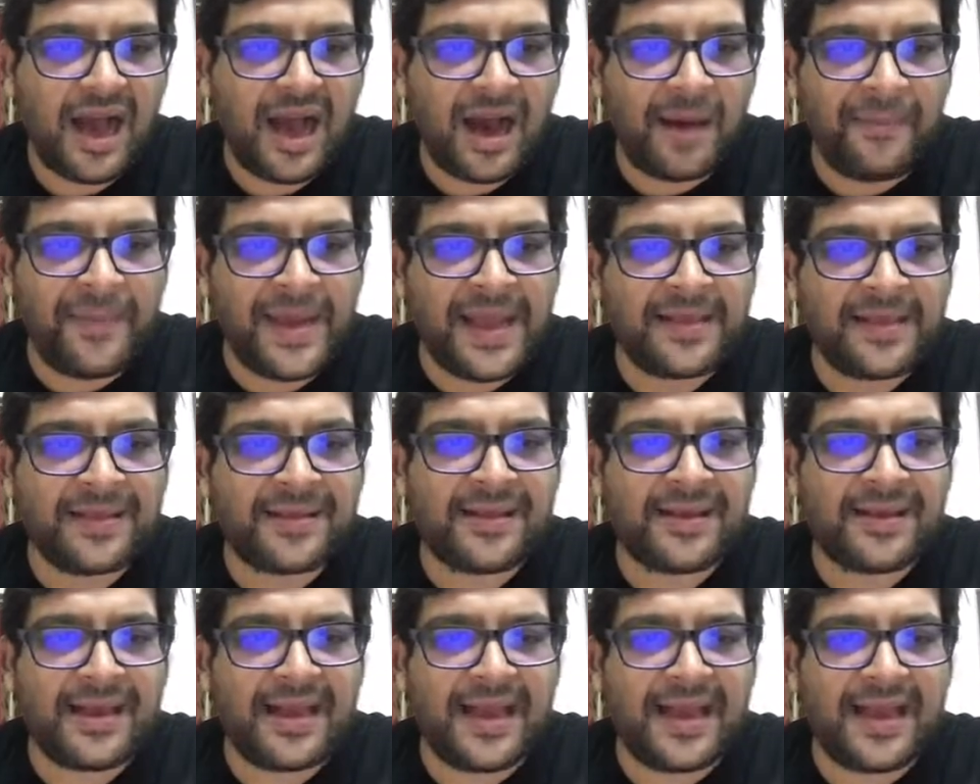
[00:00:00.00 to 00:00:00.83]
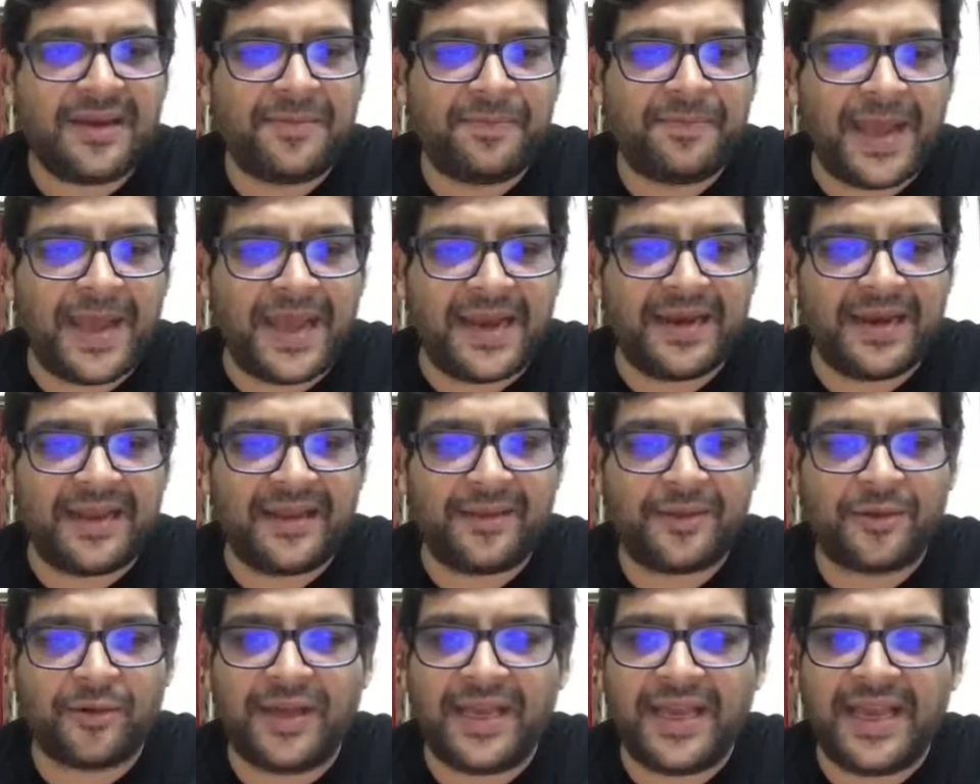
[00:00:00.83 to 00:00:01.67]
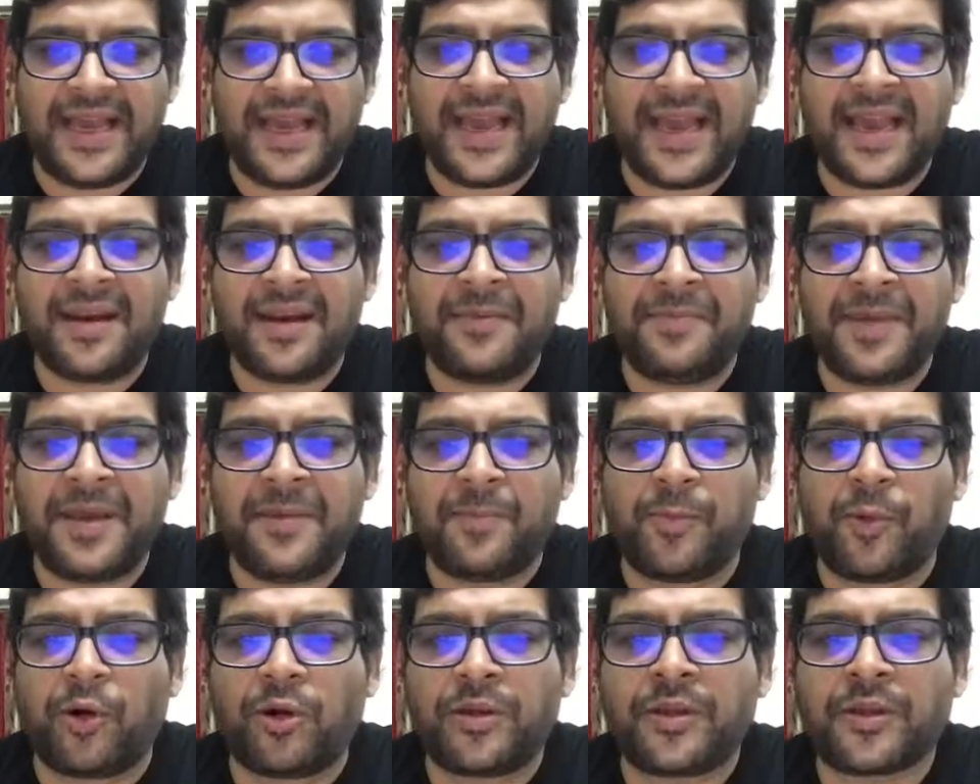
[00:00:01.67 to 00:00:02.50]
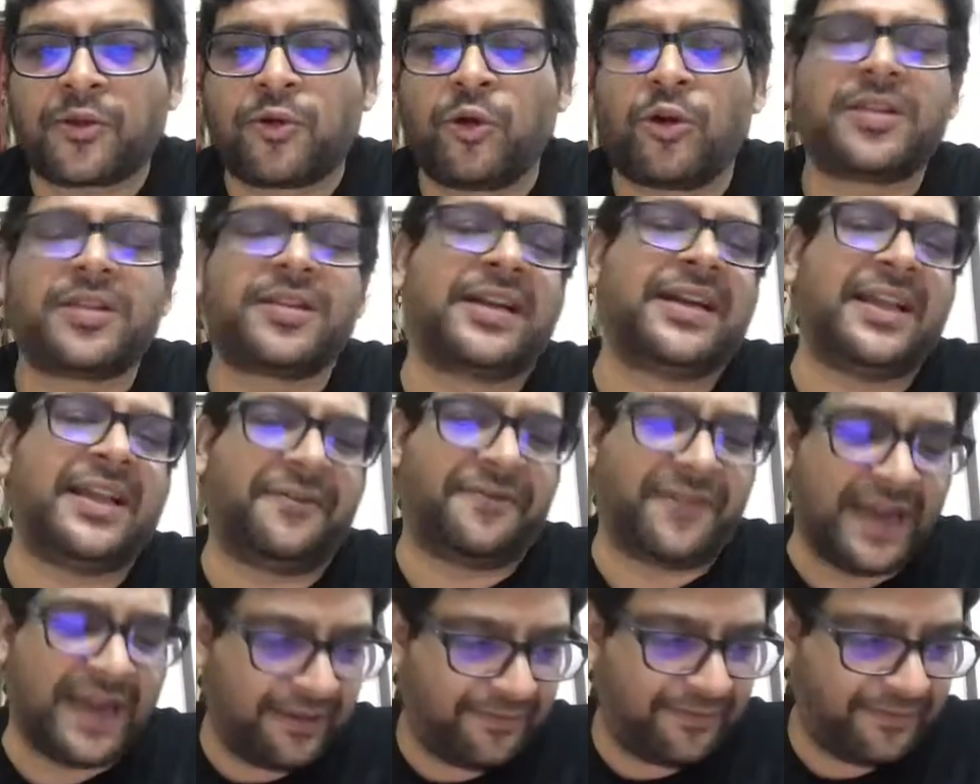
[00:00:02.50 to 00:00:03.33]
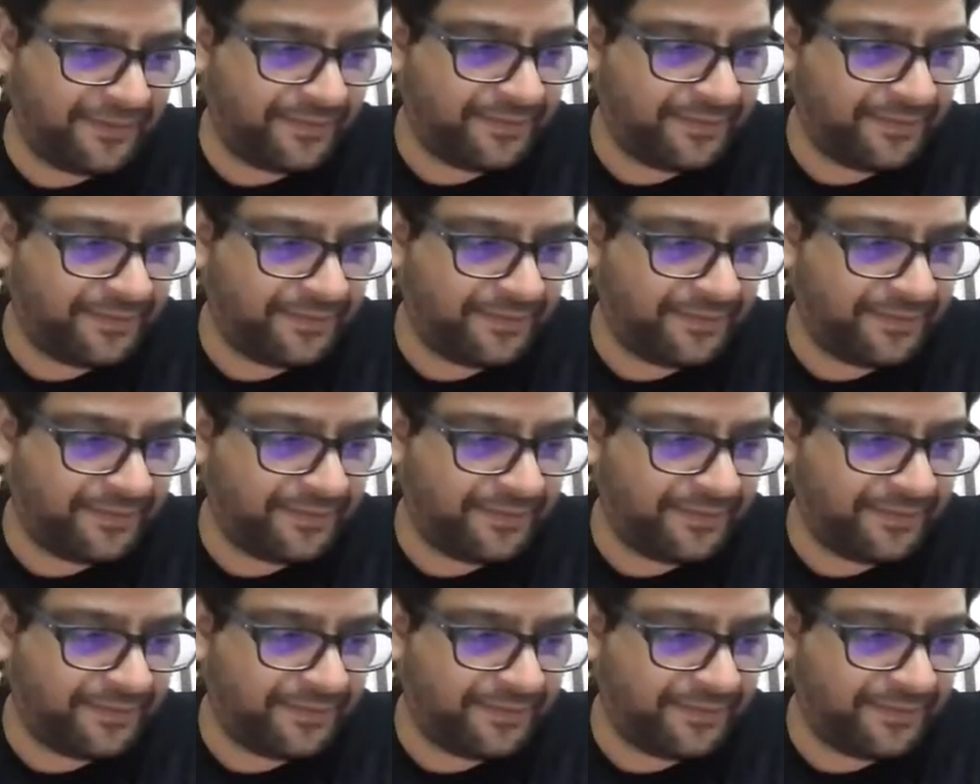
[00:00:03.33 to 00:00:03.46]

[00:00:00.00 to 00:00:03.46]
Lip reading: Amit and Ben, so A and B both scored 35.